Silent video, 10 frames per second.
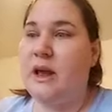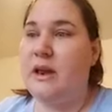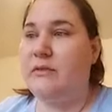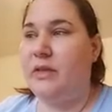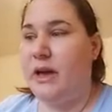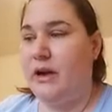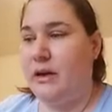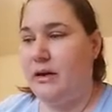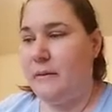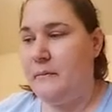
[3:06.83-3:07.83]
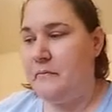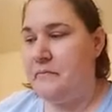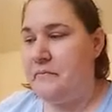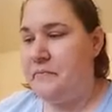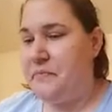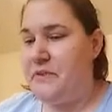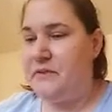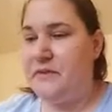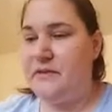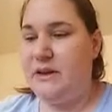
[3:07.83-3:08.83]
kind of like a
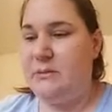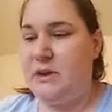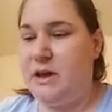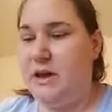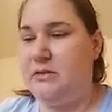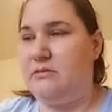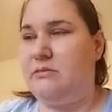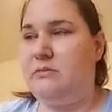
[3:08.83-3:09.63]
15-minute,